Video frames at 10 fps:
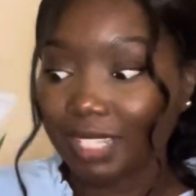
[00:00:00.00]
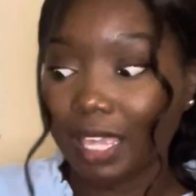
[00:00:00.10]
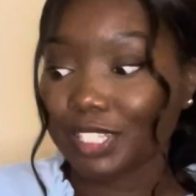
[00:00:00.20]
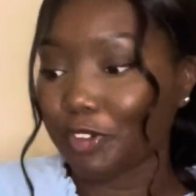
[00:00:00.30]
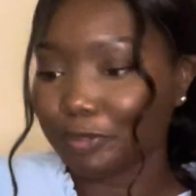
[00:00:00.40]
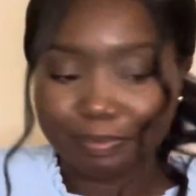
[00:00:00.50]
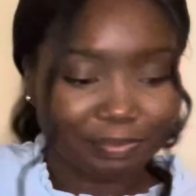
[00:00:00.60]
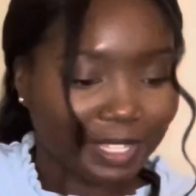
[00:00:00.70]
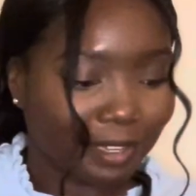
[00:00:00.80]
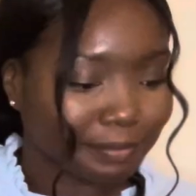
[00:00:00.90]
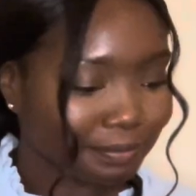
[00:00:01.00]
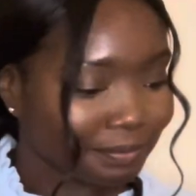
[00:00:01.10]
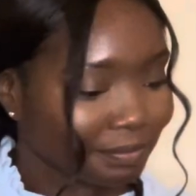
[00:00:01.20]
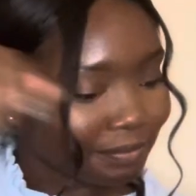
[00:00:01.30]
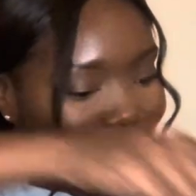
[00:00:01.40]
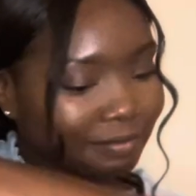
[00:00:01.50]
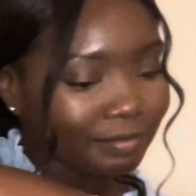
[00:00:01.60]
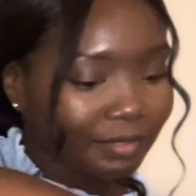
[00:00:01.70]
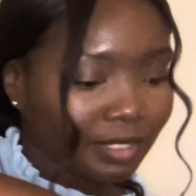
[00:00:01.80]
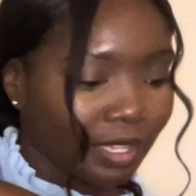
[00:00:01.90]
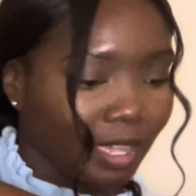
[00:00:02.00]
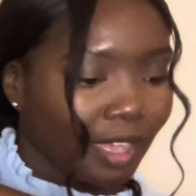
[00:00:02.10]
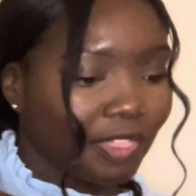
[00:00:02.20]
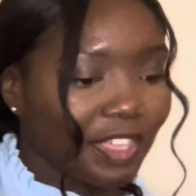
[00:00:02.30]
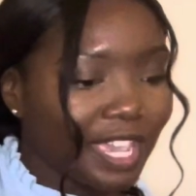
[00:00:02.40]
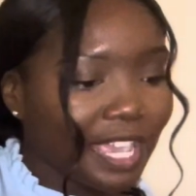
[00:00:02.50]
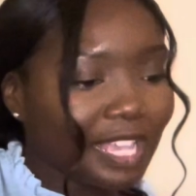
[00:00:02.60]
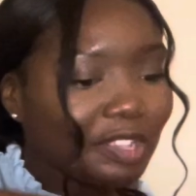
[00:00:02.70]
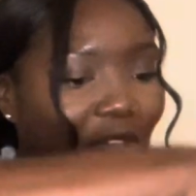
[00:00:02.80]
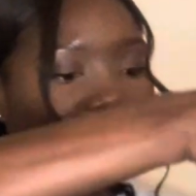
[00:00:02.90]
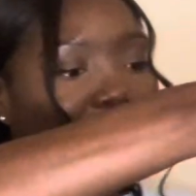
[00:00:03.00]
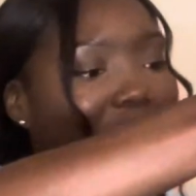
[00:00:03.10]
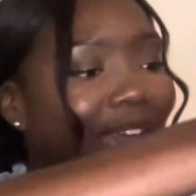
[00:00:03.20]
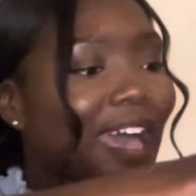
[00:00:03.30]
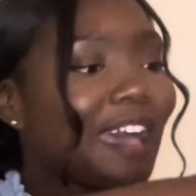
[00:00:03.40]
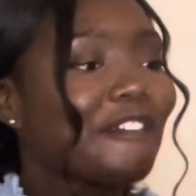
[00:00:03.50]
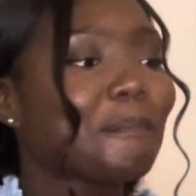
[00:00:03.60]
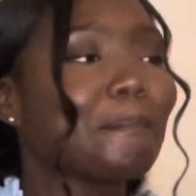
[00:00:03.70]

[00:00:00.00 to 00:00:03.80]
So yeah. Then we have